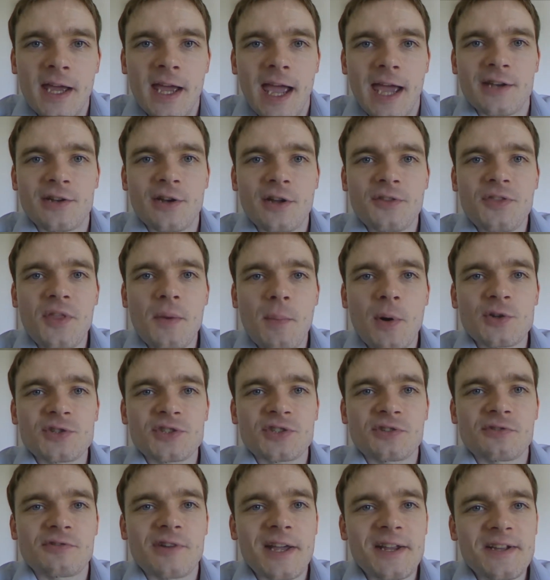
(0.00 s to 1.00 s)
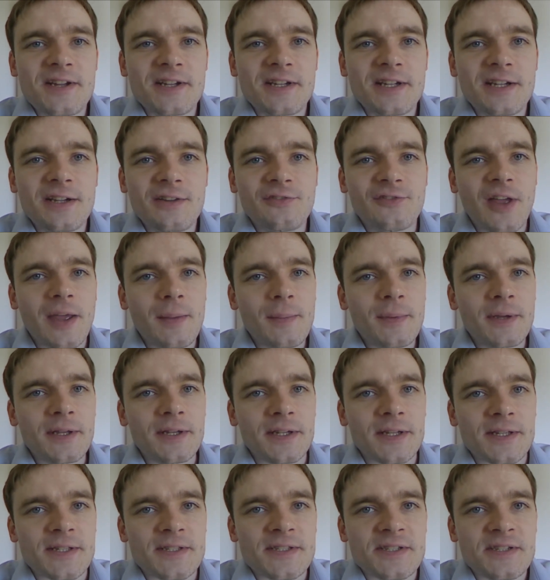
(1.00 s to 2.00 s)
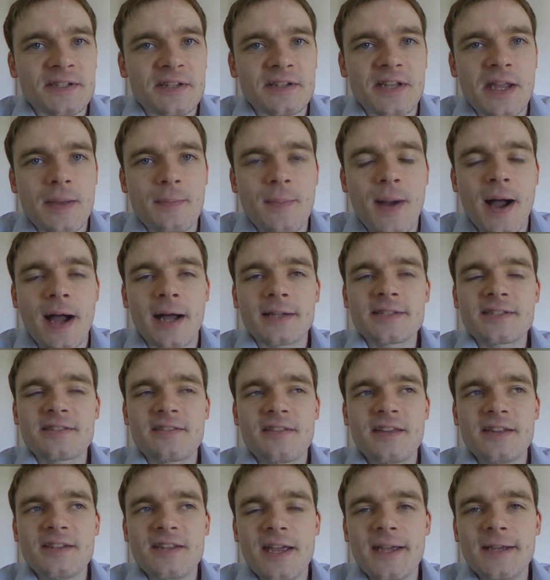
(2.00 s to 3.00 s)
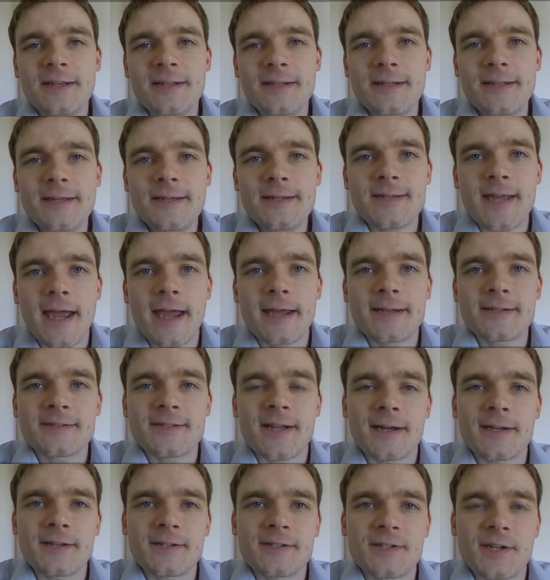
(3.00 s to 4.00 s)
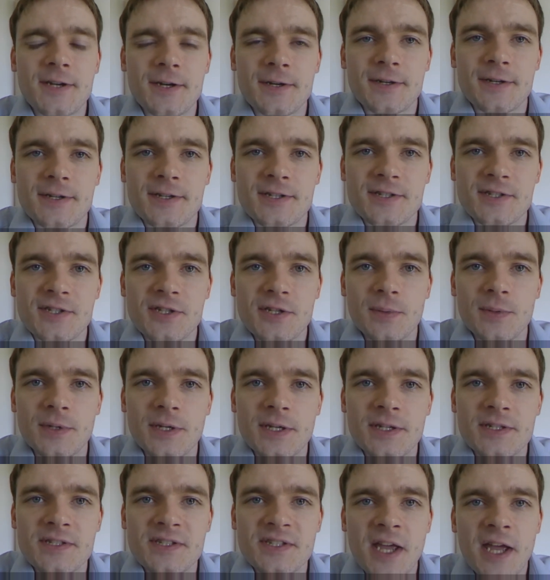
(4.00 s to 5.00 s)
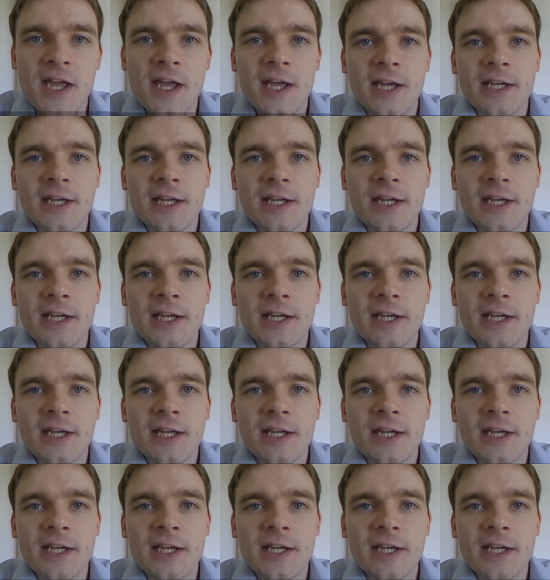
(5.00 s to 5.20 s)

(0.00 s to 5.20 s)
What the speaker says: And not the most radical feminist demands that elite anti-terrorist units